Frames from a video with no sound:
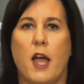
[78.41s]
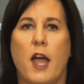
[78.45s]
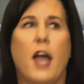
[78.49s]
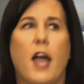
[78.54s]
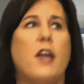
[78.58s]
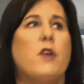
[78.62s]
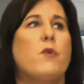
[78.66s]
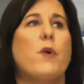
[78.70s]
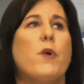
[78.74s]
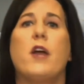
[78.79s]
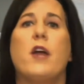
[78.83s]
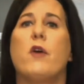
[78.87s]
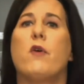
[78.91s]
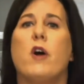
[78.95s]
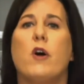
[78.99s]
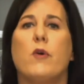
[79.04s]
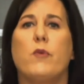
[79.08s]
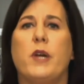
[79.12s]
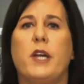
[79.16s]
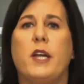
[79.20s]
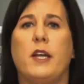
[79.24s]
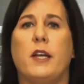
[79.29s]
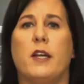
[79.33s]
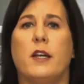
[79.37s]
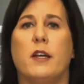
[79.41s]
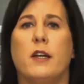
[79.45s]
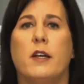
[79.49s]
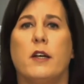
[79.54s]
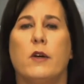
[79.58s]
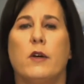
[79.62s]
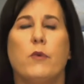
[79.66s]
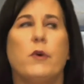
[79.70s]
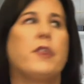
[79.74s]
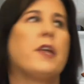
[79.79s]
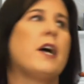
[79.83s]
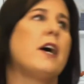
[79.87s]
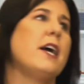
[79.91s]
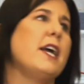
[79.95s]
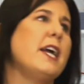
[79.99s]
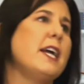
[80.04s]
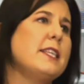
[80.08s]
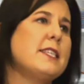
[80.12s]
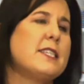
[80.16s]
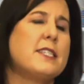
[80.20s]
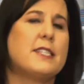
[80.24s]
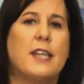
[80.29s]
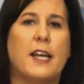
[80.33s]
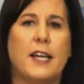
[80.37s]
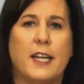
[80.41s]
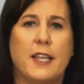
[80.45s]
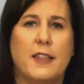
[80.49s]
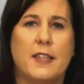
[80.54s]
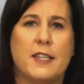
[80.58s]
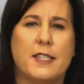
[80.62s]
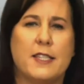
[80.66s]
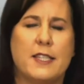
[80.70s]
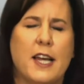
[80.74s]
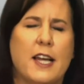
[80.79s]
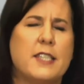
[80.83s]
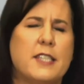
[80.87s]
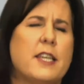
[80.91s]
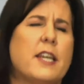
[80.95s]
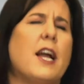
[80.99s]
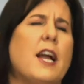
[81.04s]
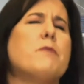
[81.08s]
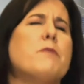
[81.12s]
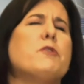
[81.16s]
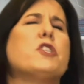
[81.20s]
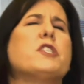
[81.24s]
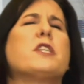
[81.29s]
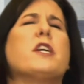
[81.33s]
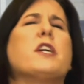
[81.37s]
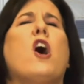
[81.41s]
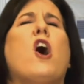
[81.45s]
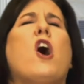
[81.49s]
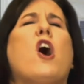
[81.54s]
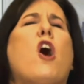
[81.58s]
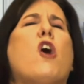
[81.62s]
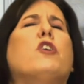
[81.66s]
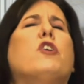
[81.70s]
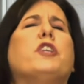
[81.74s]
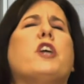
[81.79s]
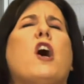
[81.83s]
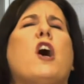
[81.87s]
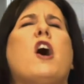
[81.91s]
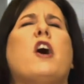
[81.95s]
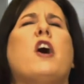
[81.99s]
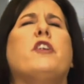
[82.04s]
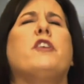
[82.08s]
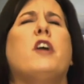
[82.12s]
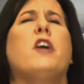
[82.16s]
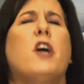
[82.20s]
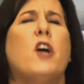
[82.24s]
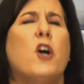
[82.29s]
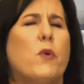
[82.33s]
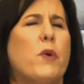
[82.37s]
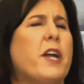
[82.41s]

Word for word: And where are we? With our heads stuck in the sand saying, I'm just going to hold on.